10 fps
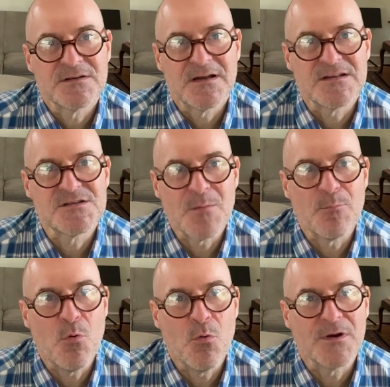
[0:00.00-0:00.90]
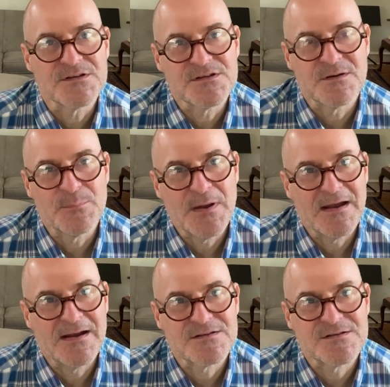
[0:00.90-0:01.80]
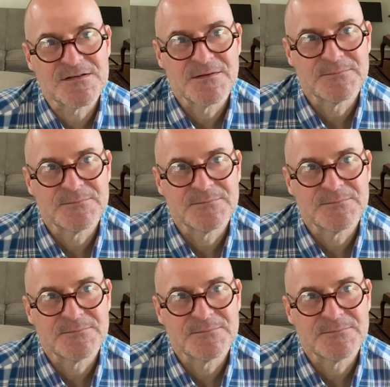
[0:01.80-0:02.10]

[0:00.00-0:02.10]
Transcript: at some point is going to pass.